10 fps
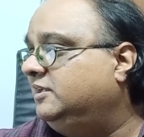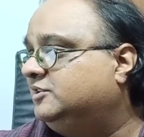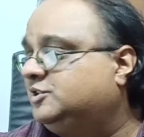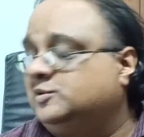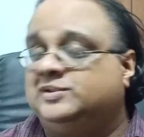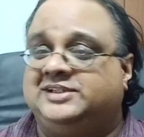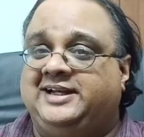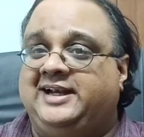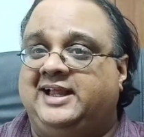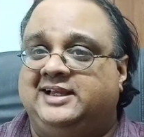Stu
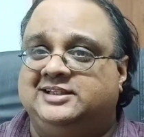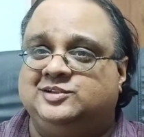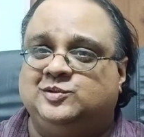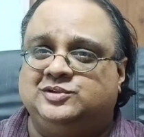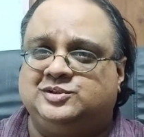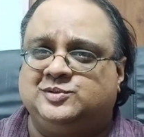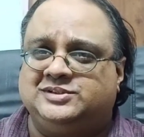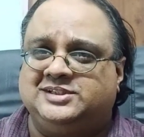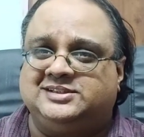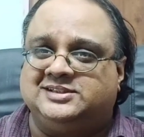
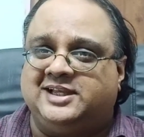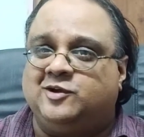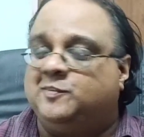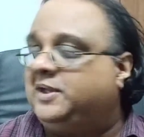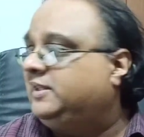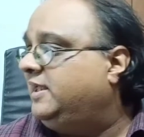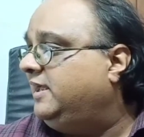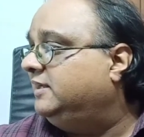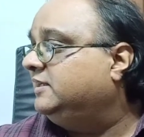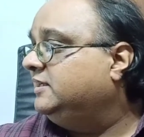is just a psychopath,
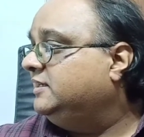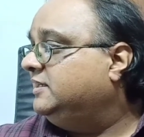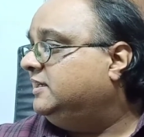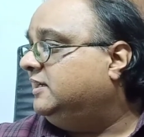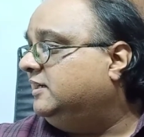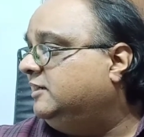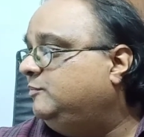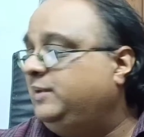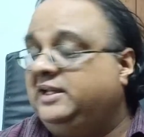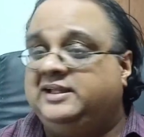and
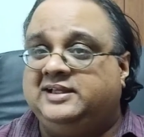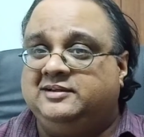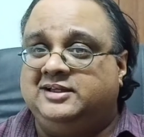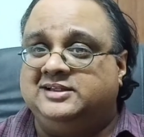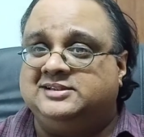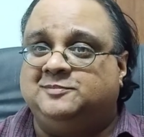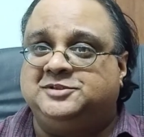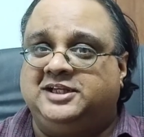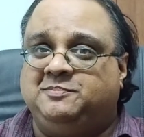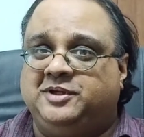Billy is
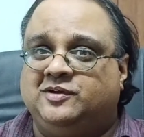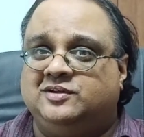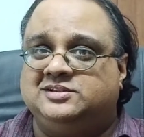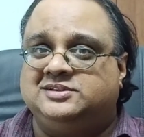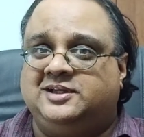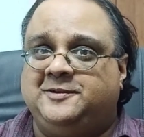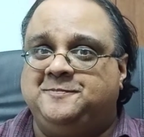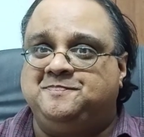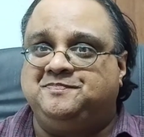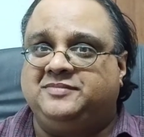upset because
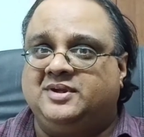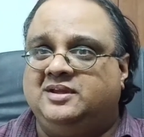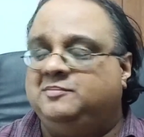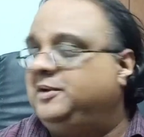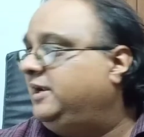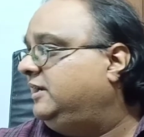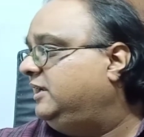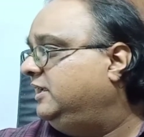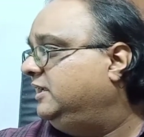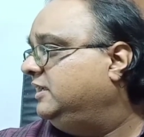
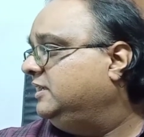apparently